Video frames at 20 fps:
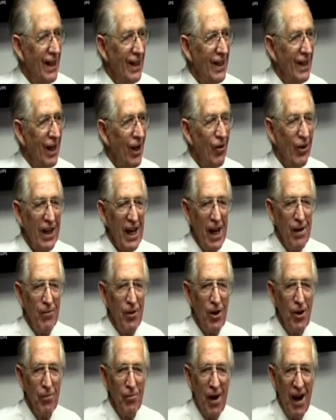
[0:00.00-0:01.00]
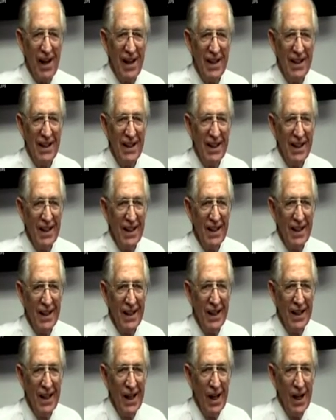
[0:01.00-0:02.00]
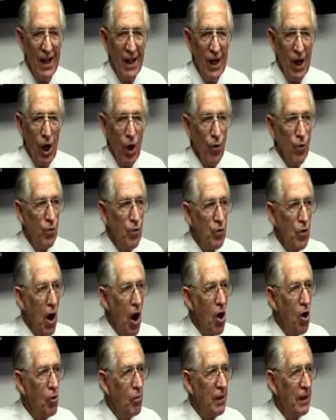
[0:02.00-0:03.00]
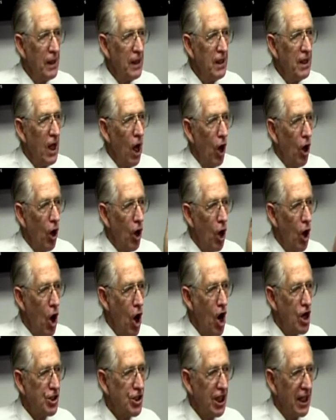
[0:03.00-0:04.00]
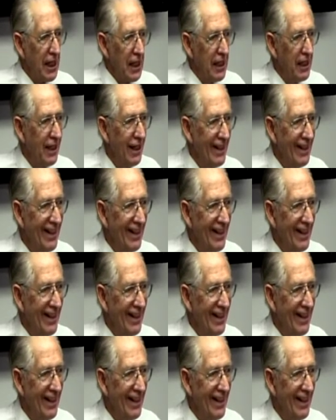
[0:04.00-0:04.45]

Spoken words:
You know what came to her mind? Roman orgy.